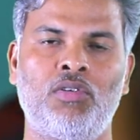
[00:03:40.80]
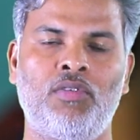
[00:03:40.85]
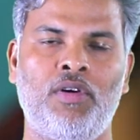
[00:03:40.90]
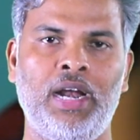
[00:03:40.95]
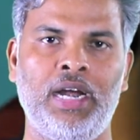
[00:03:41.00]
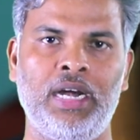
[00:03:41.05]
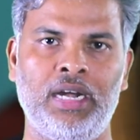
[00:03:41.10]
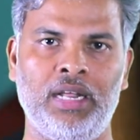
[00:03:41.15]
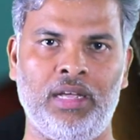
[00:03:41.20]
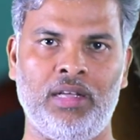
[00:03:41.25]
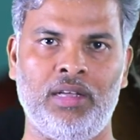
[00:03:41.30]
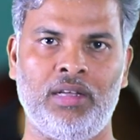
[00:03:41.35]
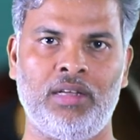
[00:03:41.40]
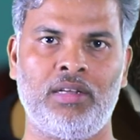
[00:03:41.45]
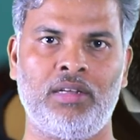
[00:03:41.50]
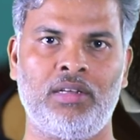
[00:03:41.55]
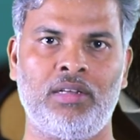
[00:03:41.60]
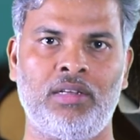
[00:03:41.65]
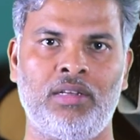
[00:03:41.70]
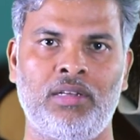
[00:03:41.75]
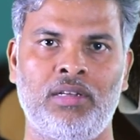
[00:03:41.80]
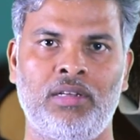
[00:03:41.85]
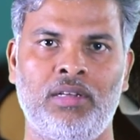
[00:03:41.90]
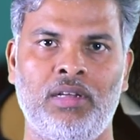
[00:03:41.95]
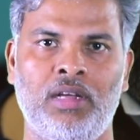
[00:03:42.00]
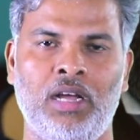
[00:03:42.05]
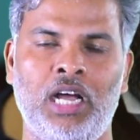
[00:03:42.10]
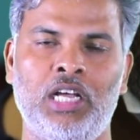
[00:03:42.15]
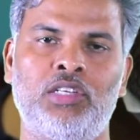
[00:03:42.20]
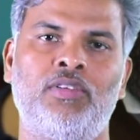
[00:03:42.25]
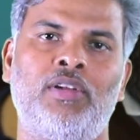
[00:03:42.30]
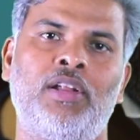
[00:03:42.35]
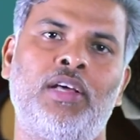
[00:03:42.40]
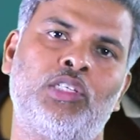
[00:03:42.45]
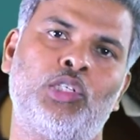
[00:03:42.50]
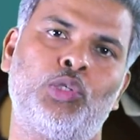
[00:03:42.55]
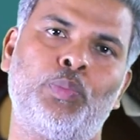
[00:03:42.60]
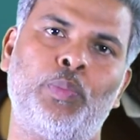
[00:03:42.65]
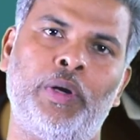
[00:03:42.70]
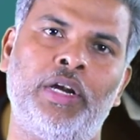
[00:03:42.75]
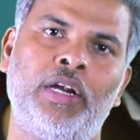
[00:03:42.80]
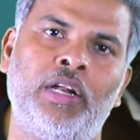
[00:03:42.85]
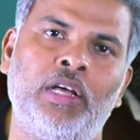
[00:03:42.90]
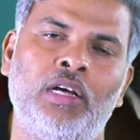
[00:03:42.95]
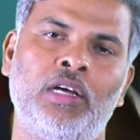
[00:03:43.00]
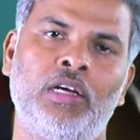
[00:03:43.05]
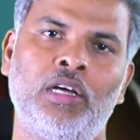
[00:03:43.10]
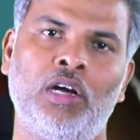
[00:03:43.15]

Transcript: quality, as well as speed.